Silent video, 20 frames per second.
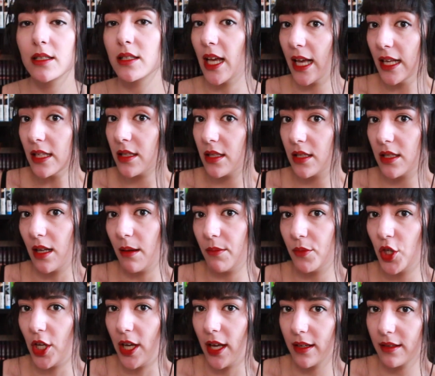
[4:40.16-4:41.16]
test
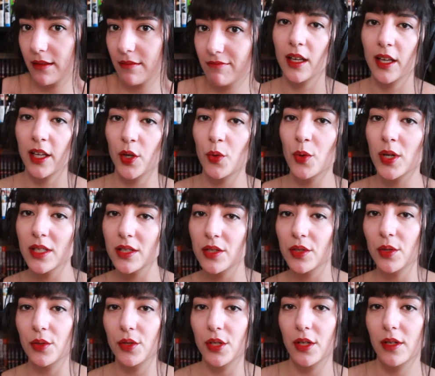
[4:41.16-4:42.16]
subject. He
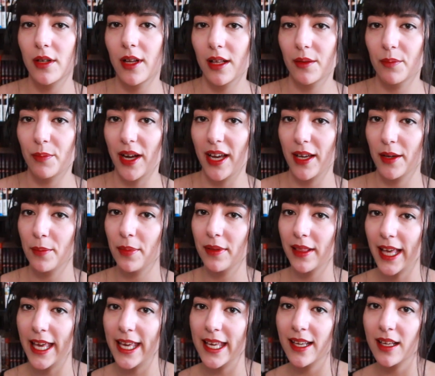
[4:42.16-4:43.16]
wants to do that by
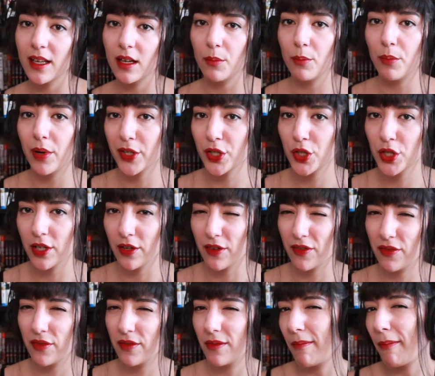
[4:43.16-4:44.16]
playing a bunch
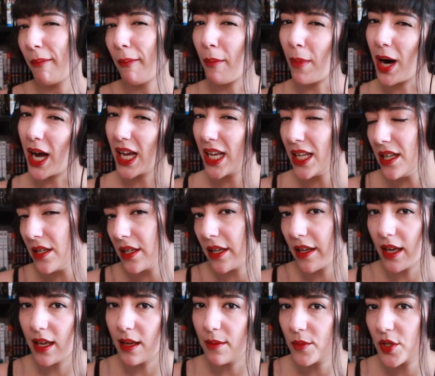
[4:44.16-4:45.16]
of mind
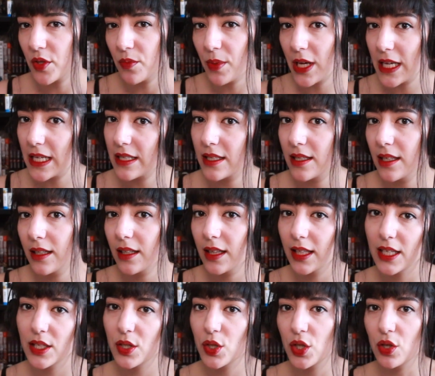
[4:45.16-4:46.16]
games
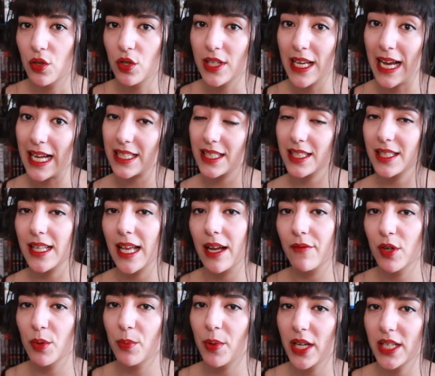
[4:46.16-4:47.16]
basically to test
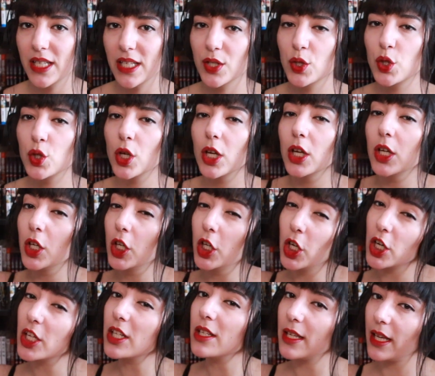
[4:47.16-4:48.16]
everybody's
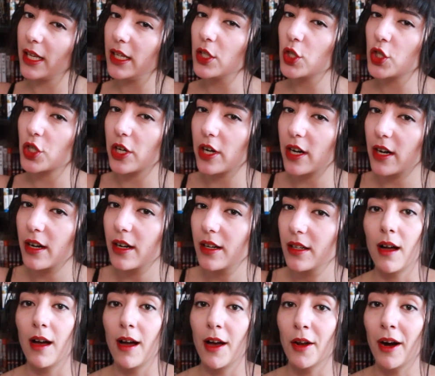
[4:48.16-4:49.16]
good nature.
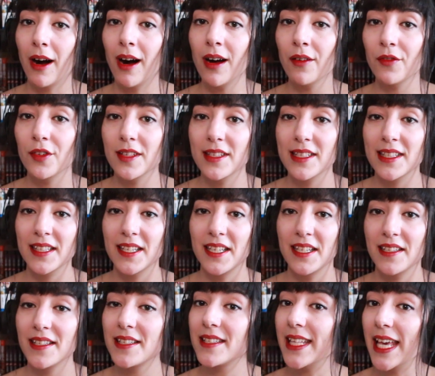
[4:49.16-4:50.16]
And
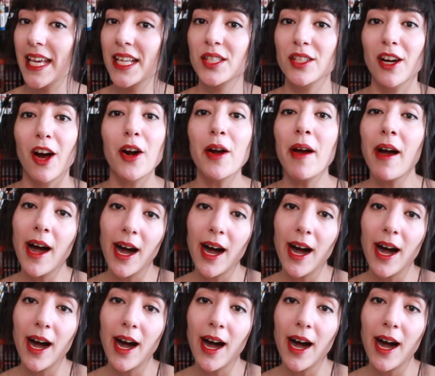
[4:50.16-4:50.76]
obviously the stakes are